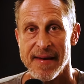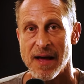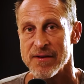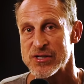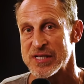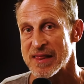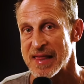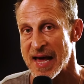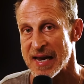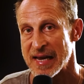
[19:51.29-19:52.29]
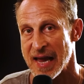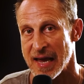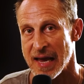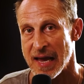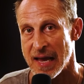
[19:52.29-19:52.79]
Now, there's synthetic
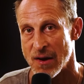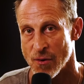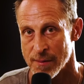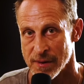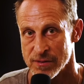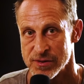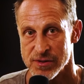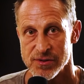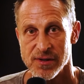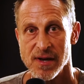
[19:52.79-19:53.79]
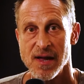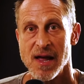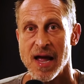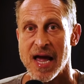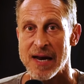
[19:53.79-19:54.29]
hormones, there's
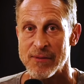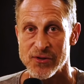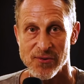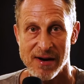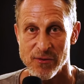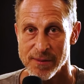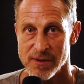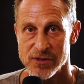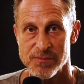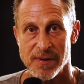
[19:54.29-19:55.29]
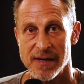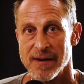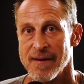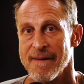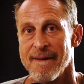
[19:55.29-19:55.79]
animal derived hormones, but